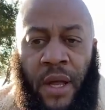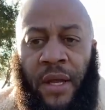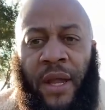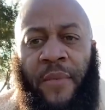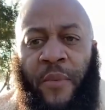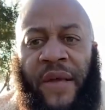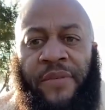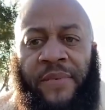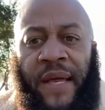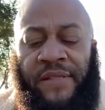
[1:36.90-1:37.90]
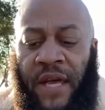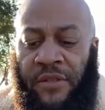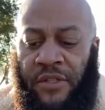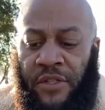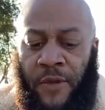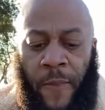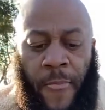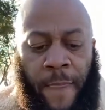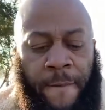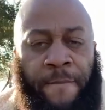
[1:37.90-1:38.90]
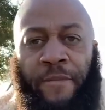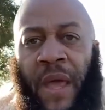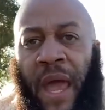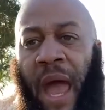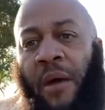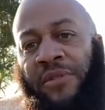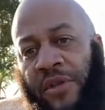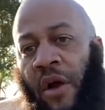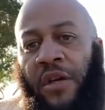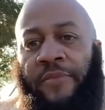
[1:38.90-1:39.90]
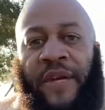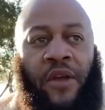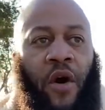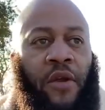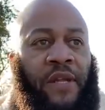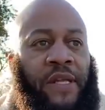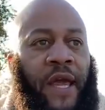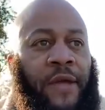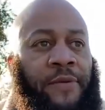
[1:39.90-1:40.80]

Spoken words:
let me break some things down to you. I was talking to my daughter today,